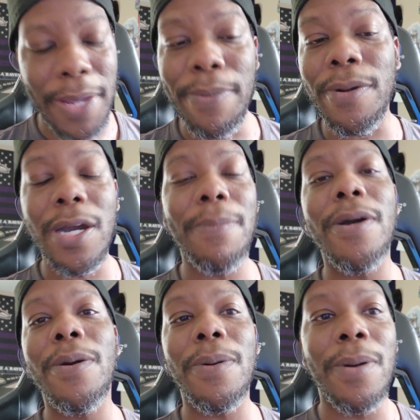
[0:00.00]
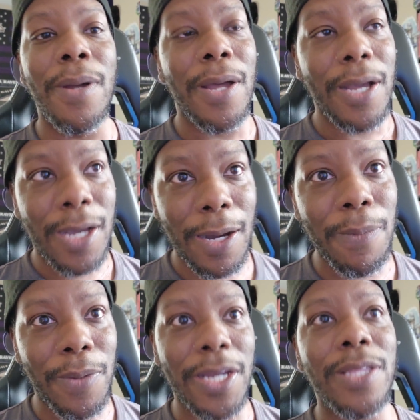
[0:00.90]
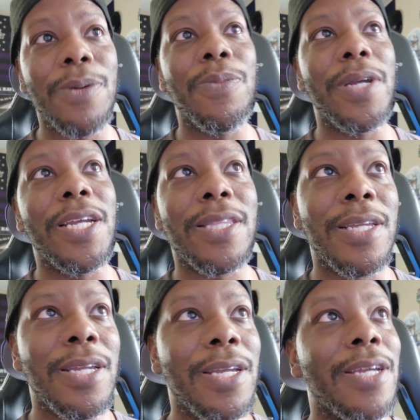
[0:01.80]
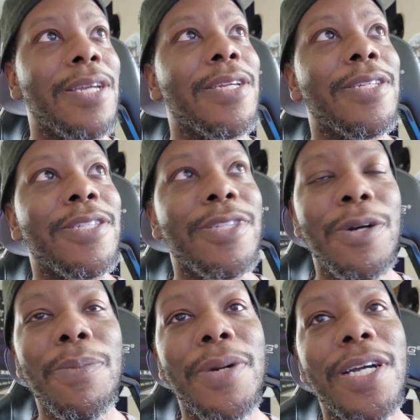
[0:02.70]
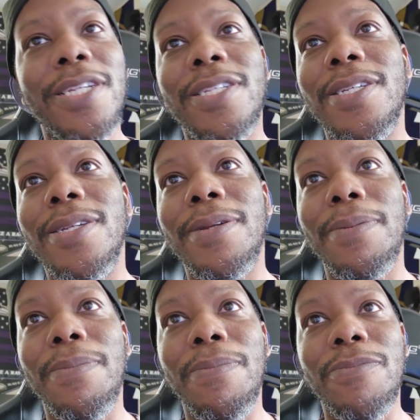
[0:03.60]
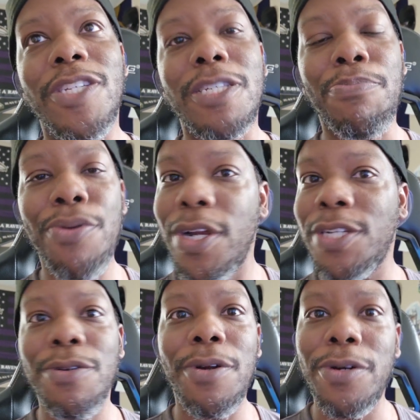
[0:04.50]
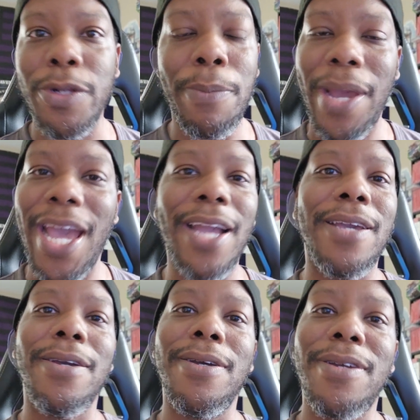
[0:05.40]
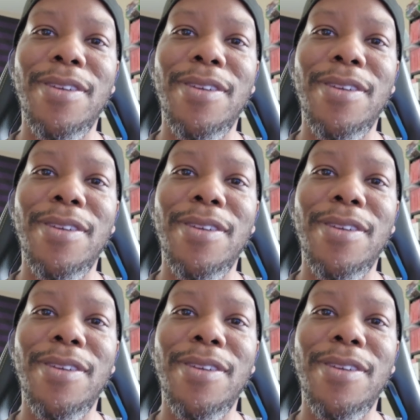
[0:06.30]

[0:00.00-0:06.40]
people come up come with with so much just pressure on their back.